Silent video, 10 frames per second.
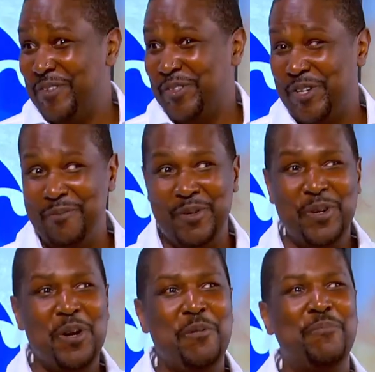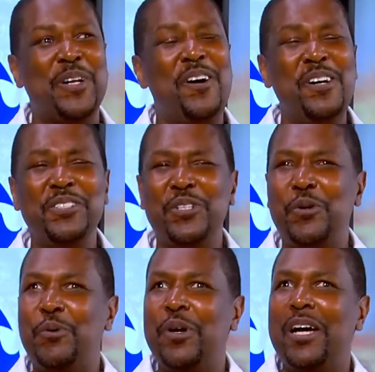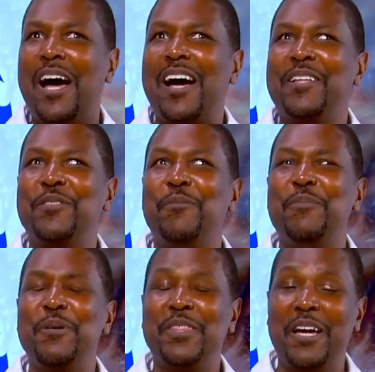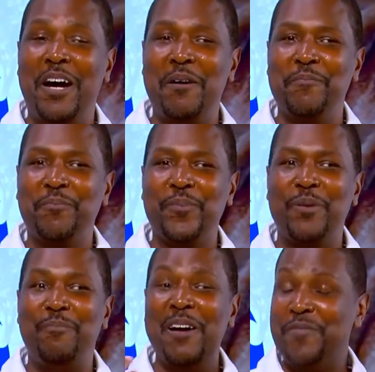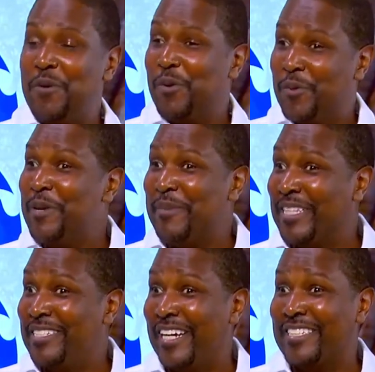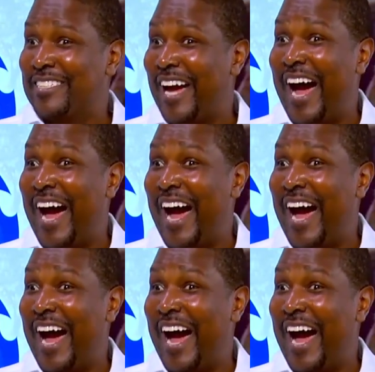in trouble. But also, the um, my phone will read me the text.